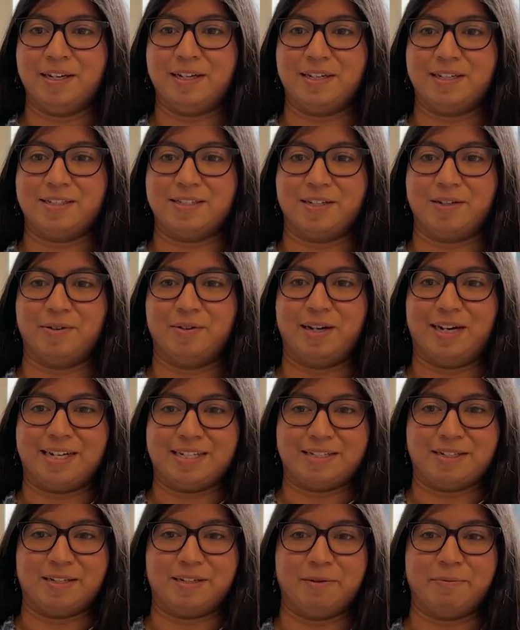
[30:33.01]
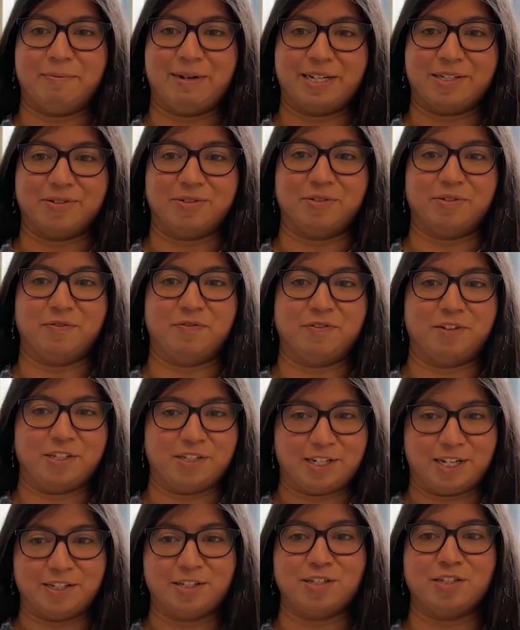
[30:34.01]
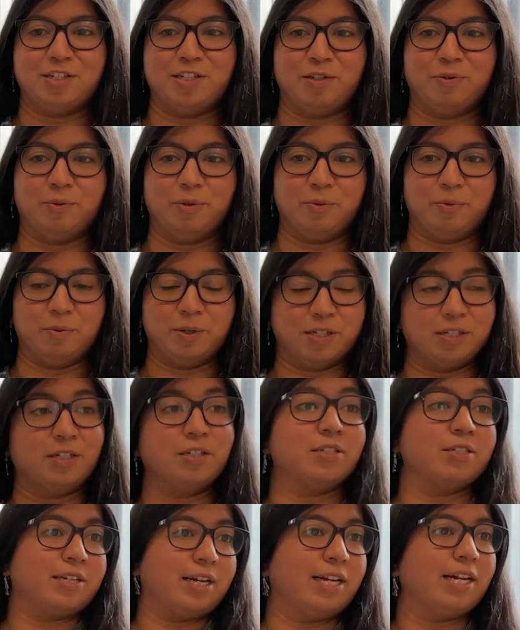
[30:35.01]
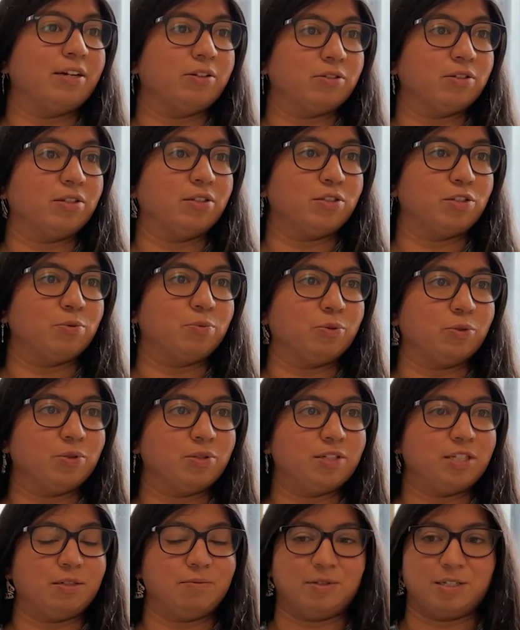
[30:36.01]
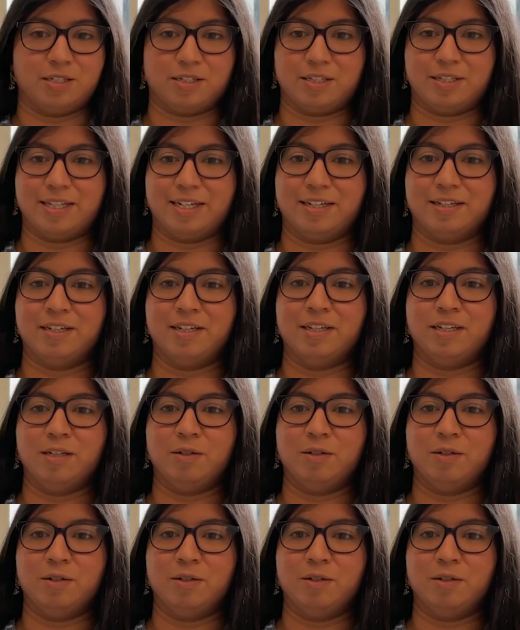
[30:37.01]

And so as a matter of necessity, we wanted to scale out the support team just so that